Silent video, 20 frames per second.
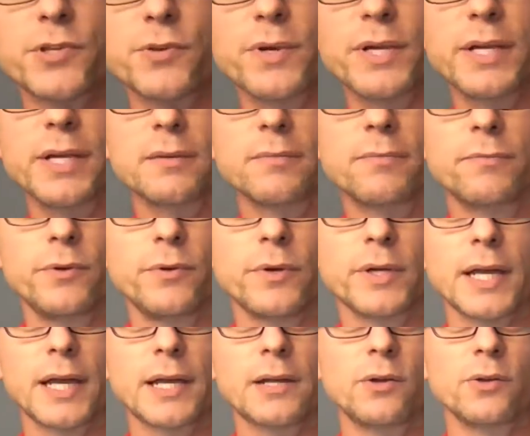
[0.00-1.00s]
screen
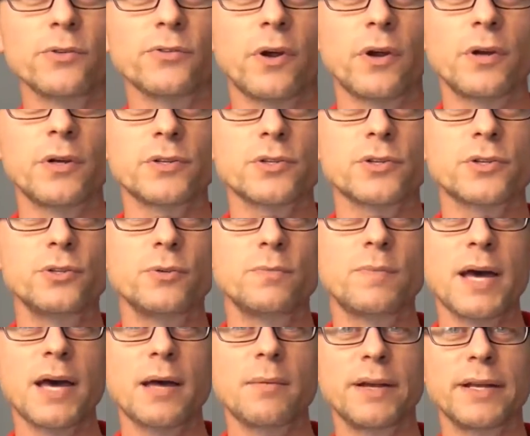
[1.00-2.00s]
viewing angles aren't too
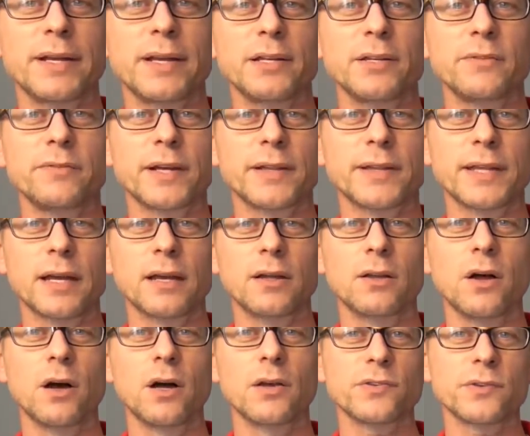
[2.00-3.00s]
bad, but again, you've got that
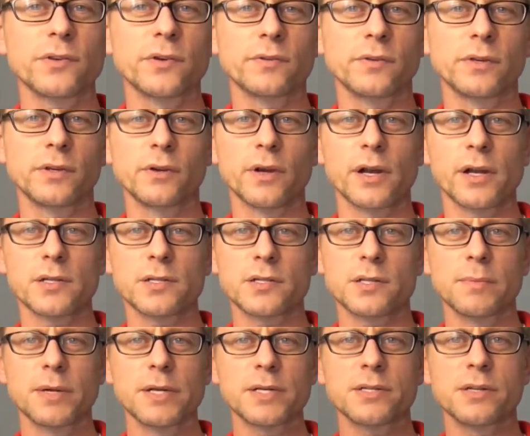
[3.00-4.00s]
gloss. So here I can
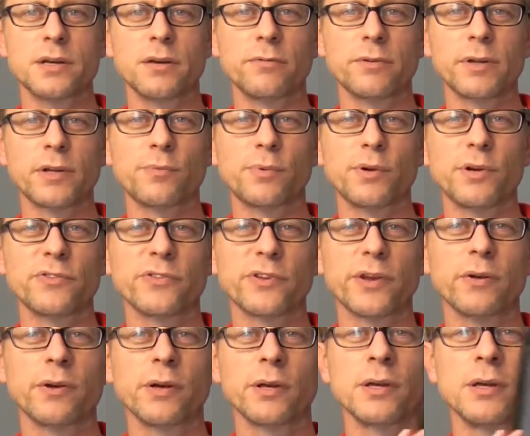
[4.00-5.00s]
see myself. That's pretty
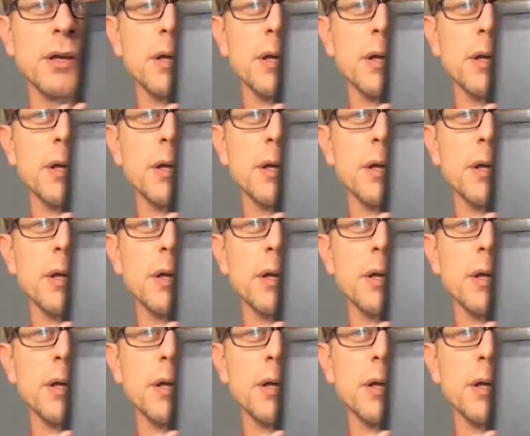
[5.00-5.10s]
scary.